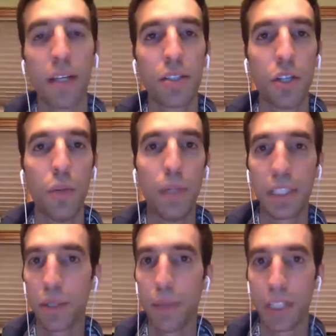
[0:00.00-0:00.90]
So,
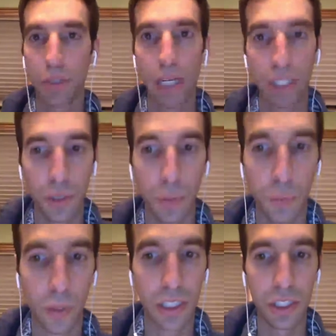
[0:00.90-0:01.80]
basically, my strategy
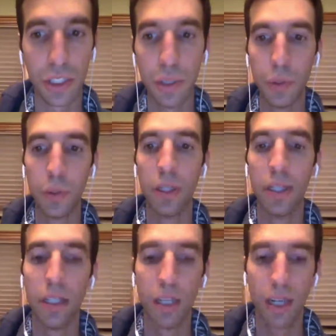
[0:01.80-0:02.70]
was to
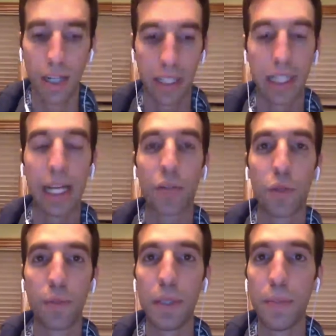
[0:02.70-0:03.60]
uh, connect
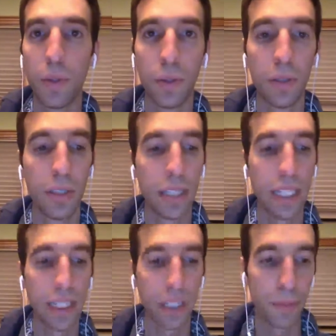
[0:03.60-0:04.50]
with people
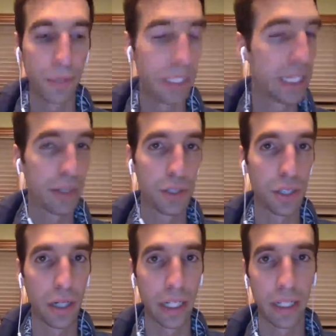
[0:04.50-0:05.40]
in the community that are
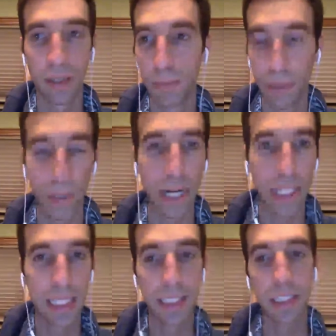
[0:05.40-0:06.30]
starting my
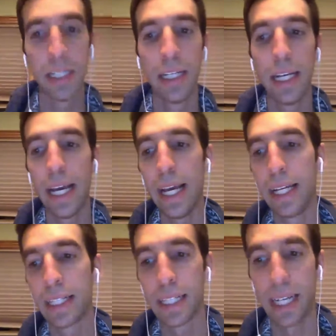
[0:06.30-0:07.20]
practice
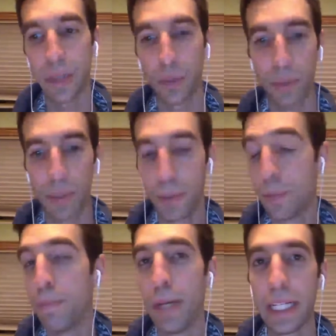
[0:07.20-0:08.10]
and connect with people
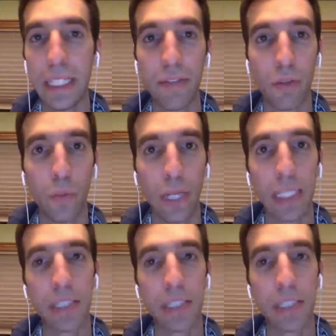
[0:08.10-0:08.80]
in many different ways.